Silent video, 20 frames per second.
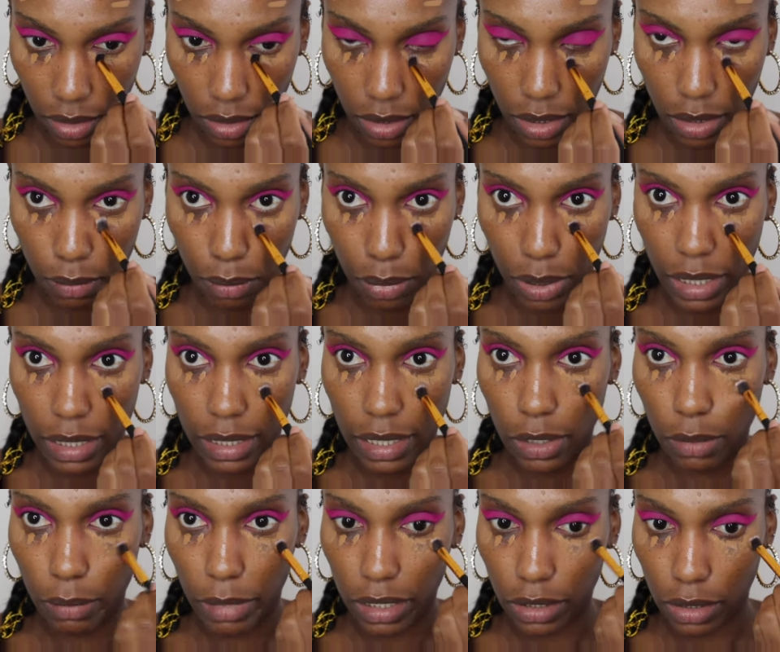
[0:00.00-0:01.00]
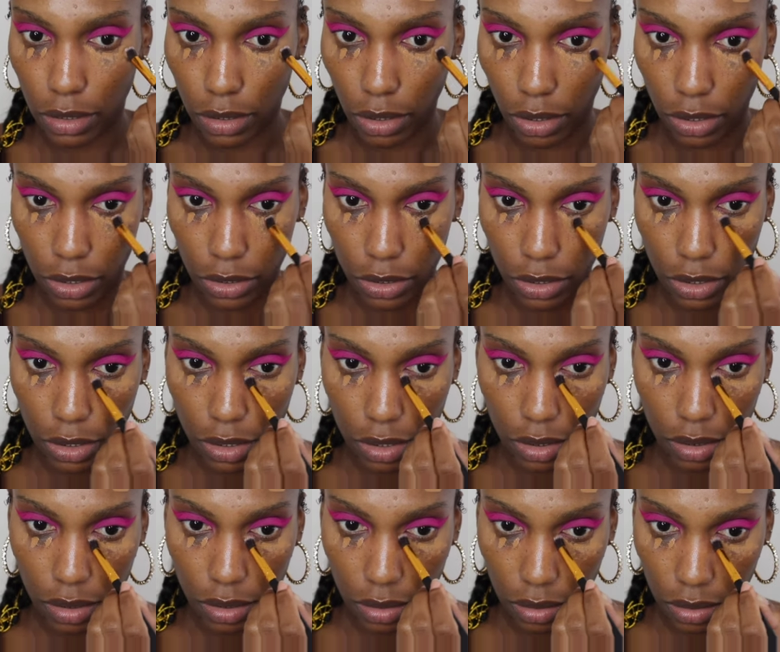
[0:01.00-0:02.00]
and blend out my dark
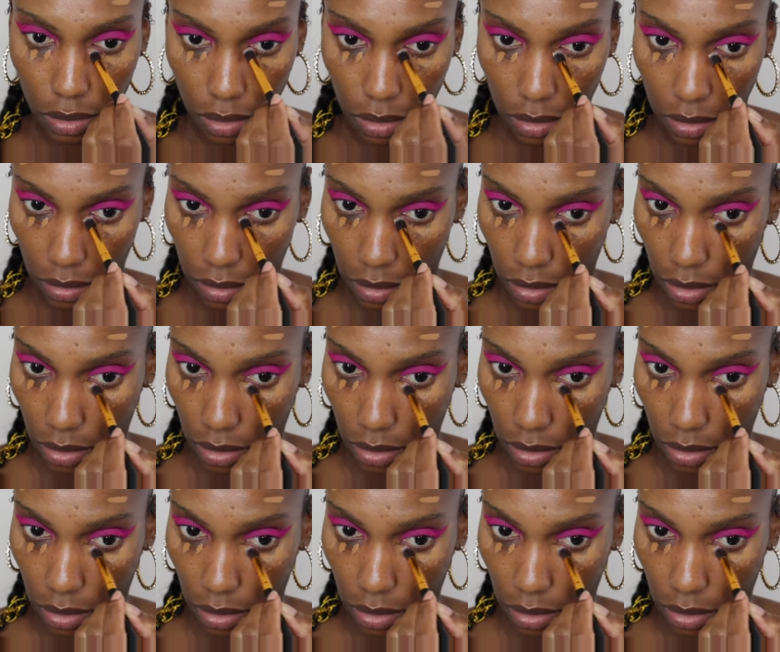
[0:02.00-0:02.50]
circles.